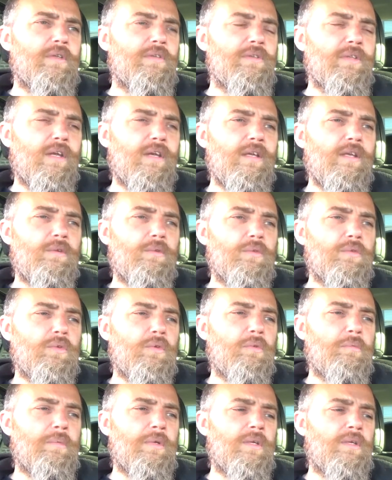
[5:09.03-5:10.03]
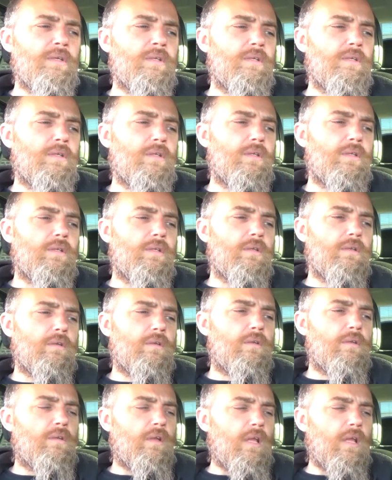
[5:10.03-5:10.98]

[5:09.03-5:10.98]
is not equal to a man? Nope.